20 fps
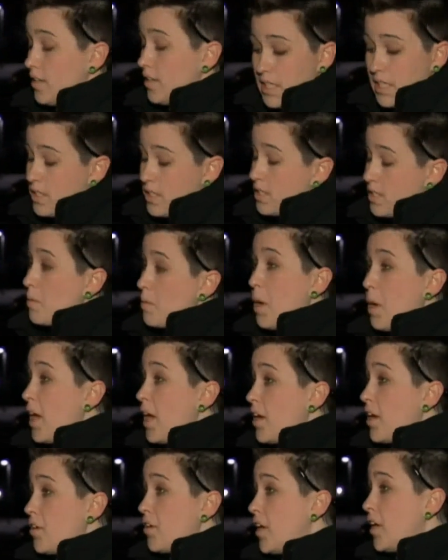Uh, that's
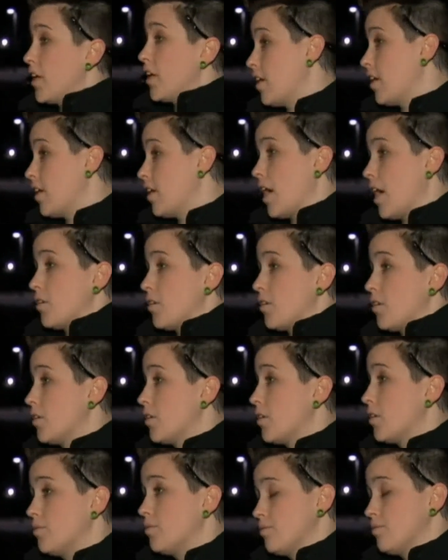not my handwriting. I
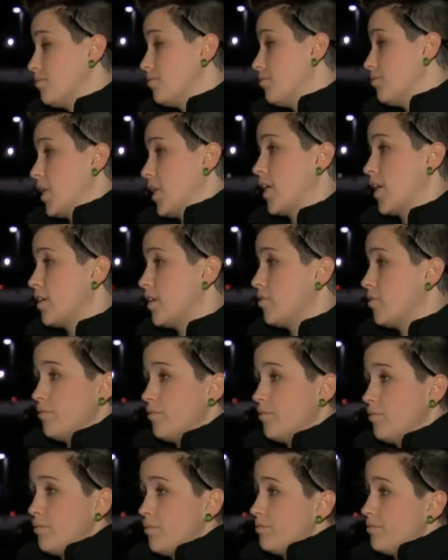don't know.
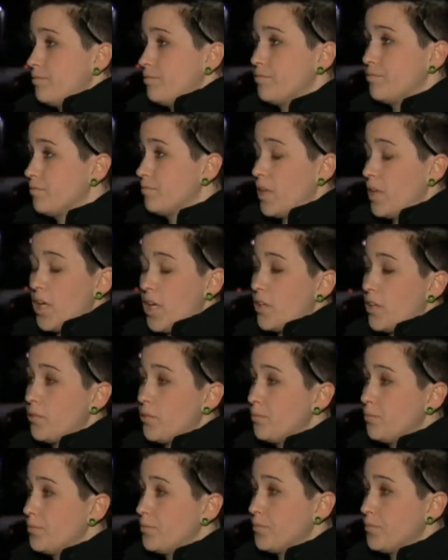Again, I don't